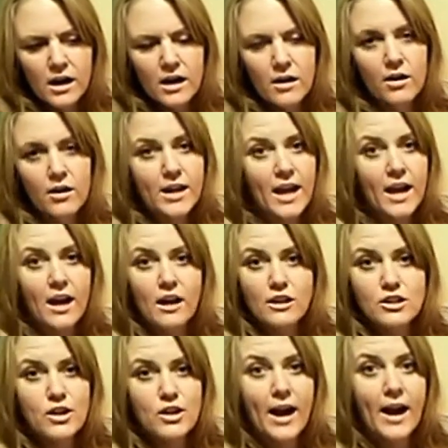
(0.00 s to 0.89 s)
okay,
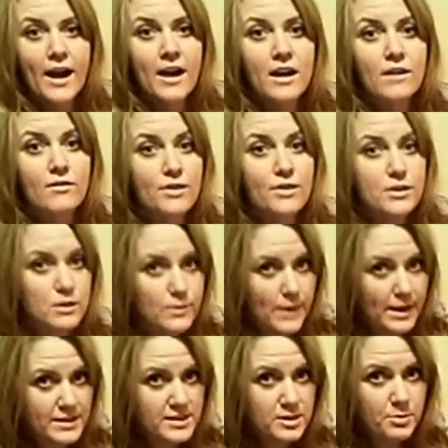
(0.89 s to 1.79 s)
I'll try a viewer
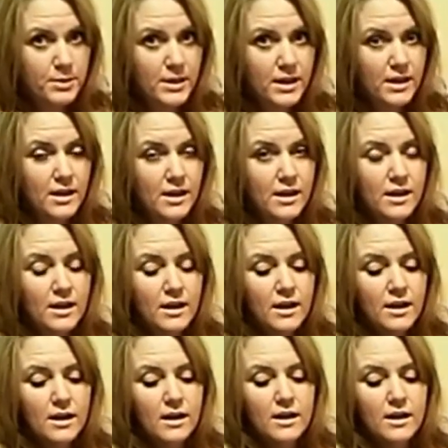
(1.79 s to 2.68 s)
recipe.
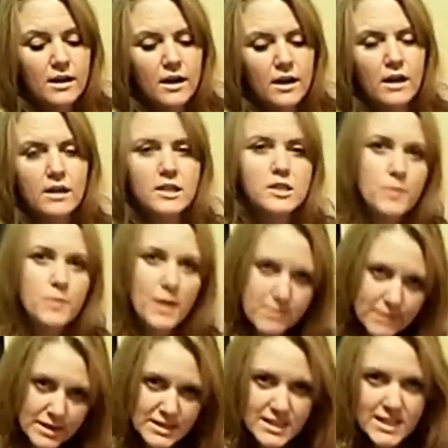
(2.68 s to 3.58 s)
I'll
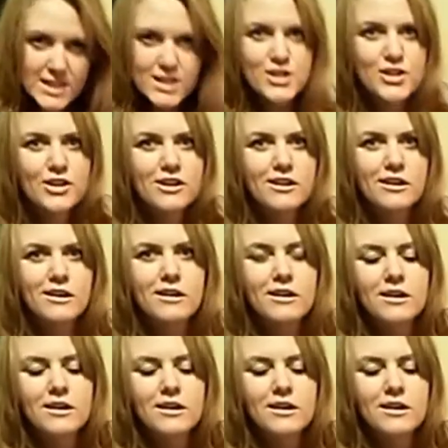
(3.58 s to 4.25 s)
explain my t-shirt.